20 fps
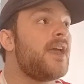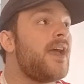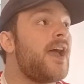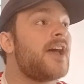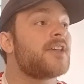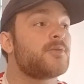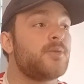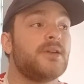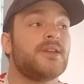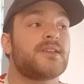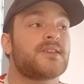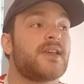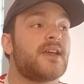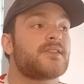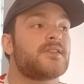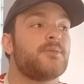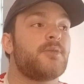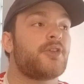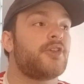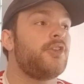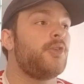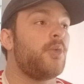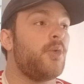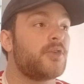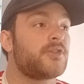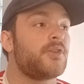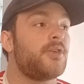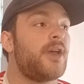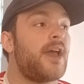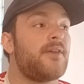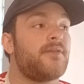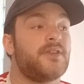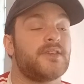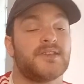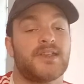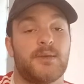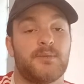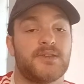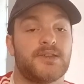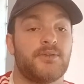As well as Casemiro, you also have the
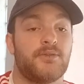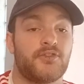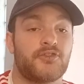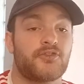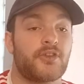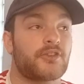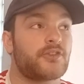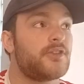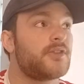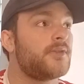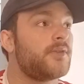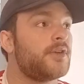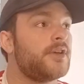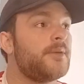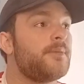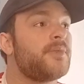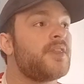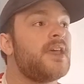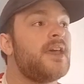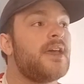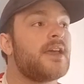same set of instructions for him.